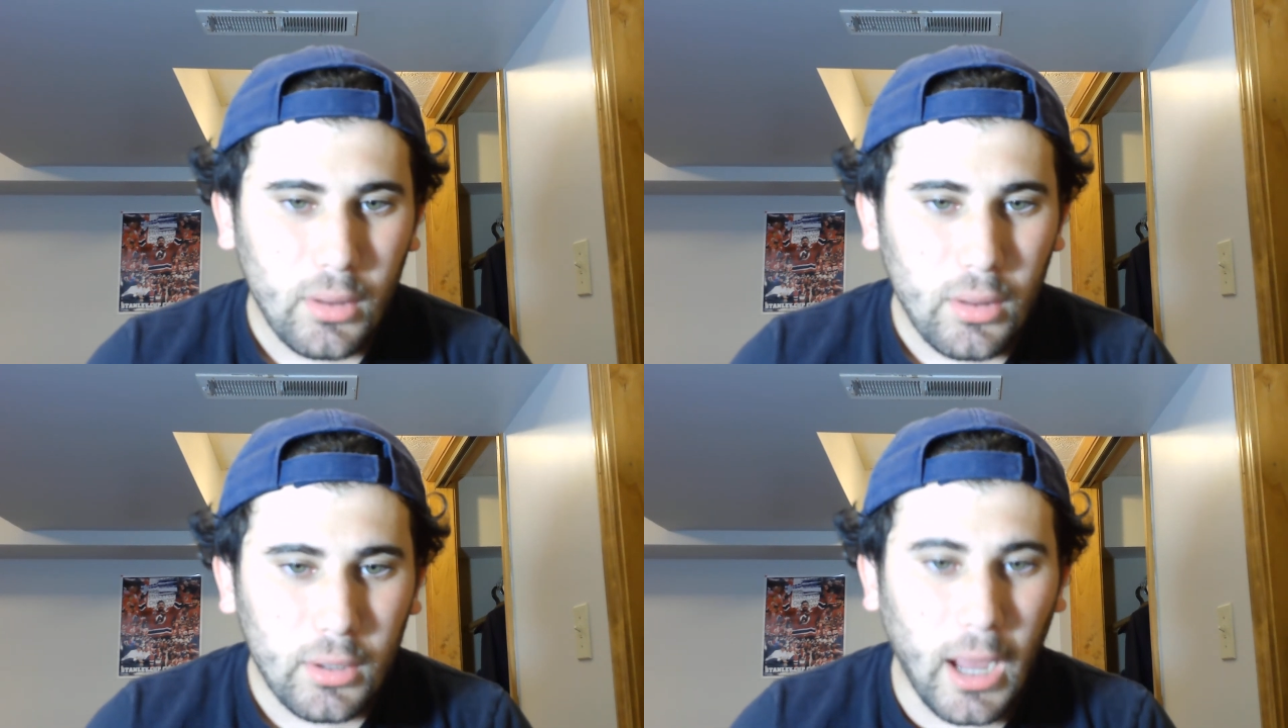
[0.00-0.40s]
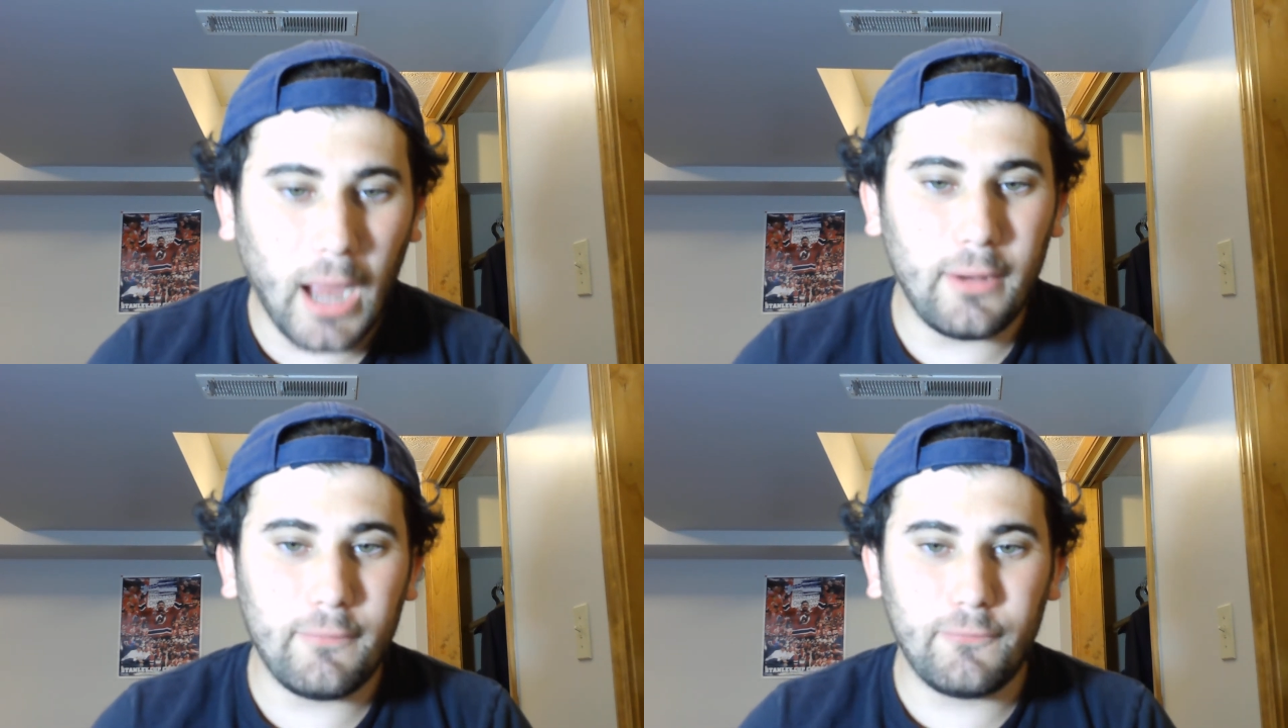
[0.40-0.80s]

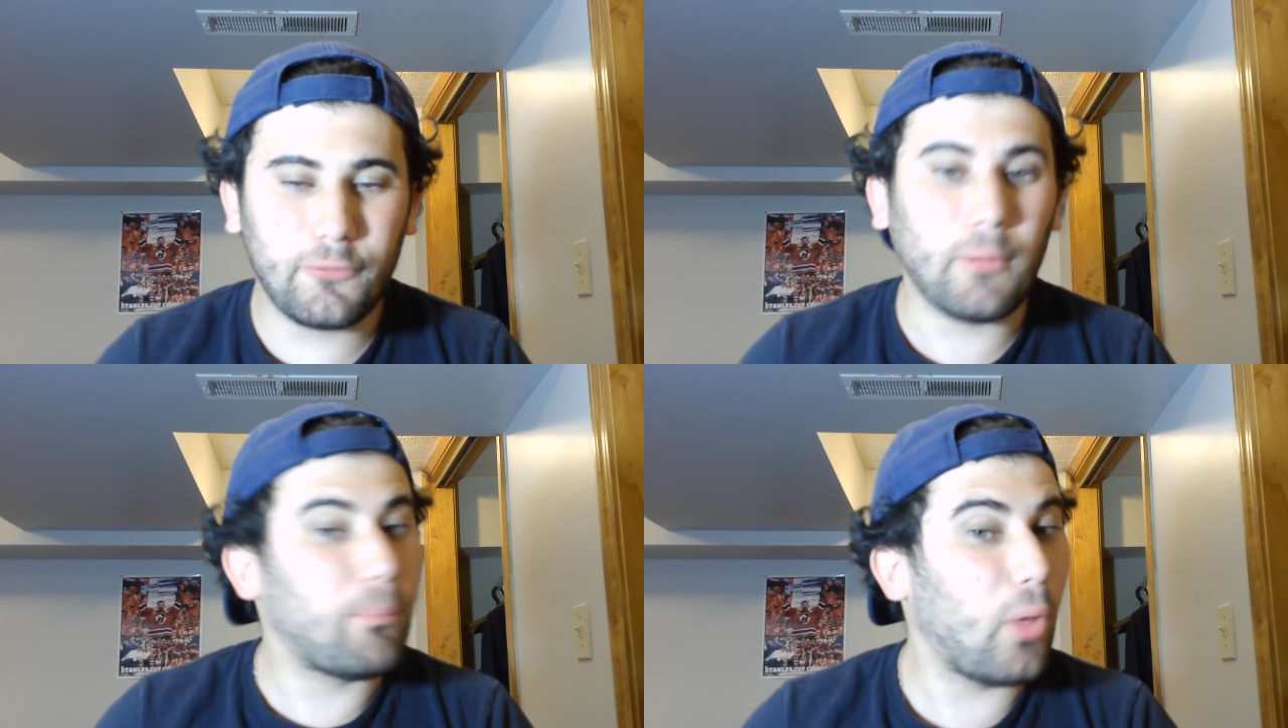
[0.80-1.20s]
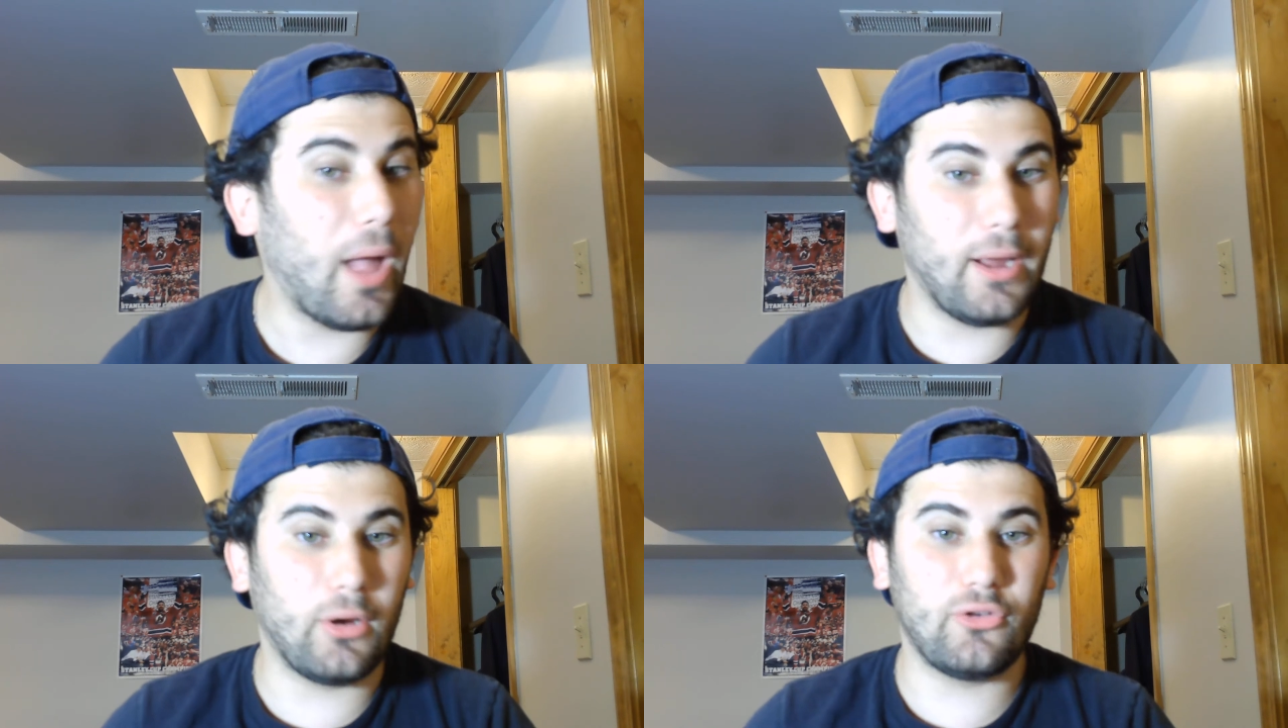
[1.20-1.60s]
kind of, for the
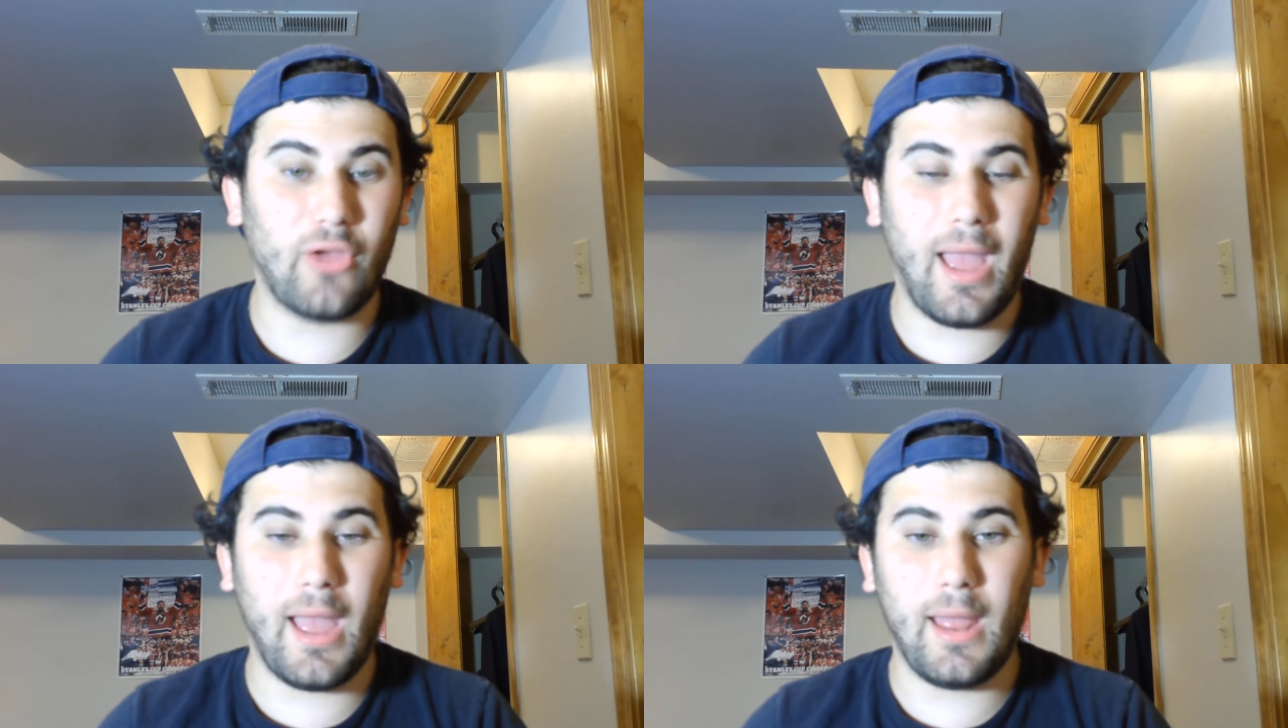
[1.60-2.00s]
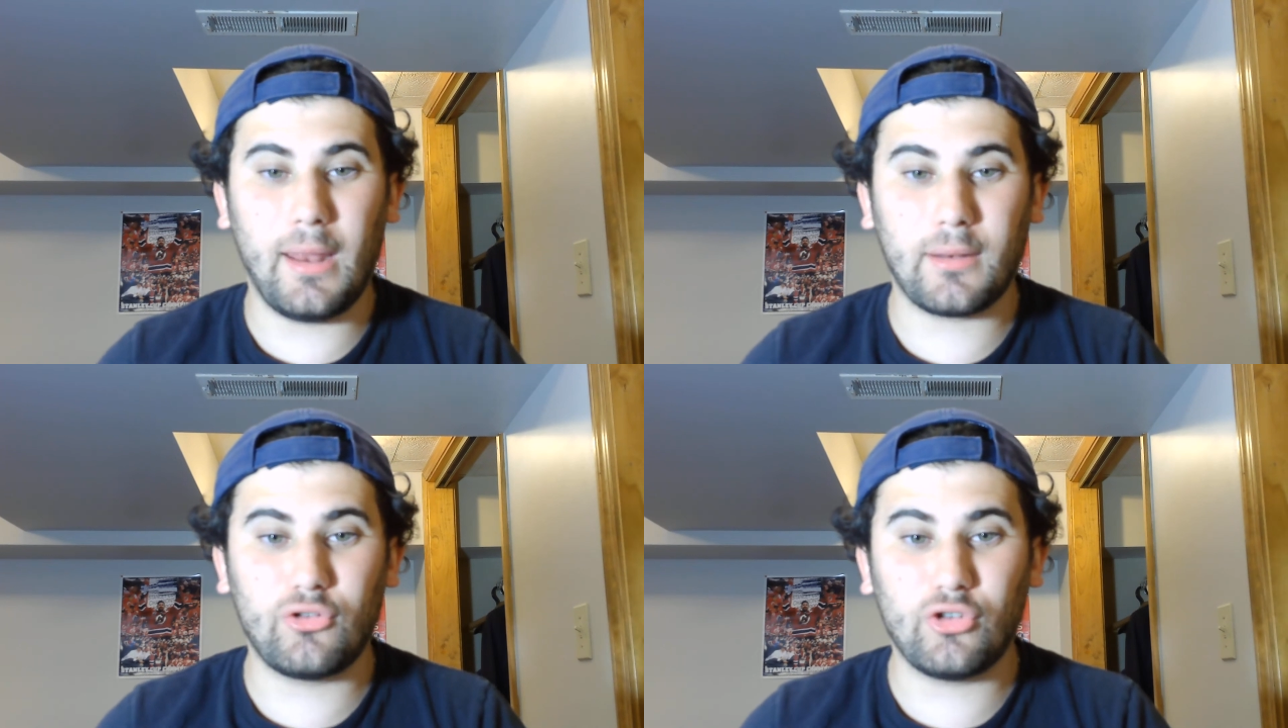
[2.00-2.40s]
players,
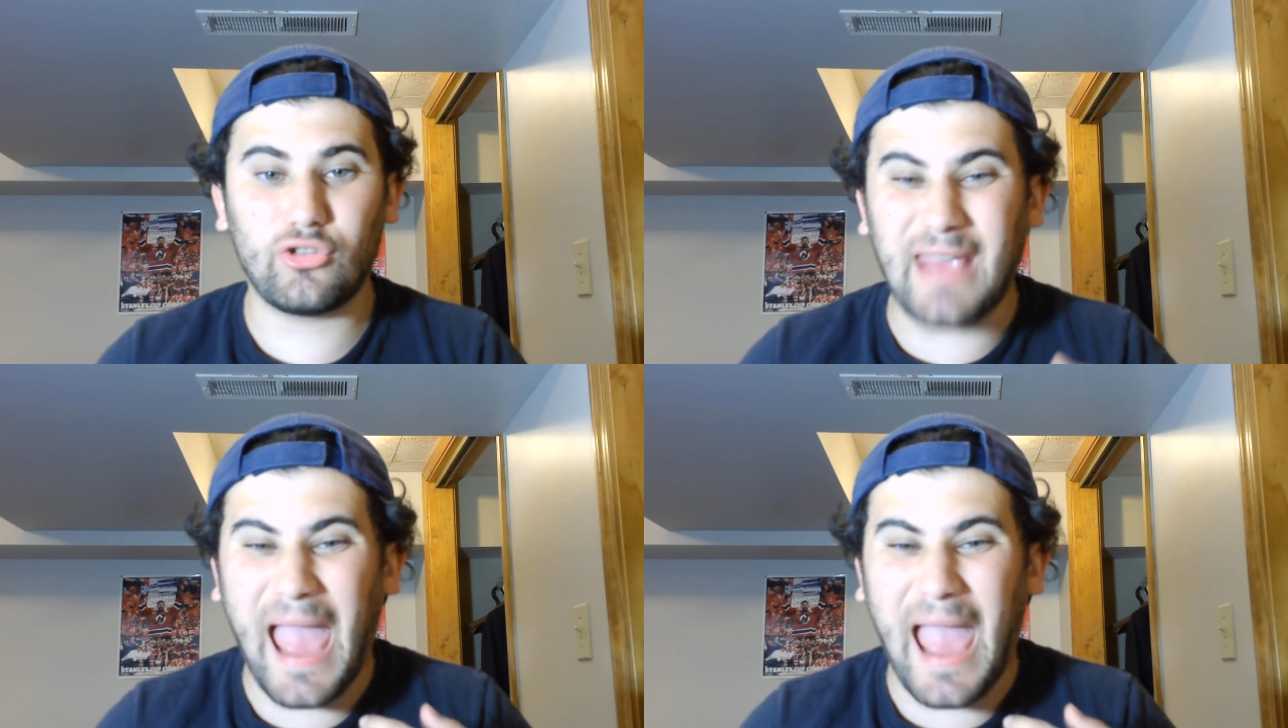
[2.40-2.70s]
and just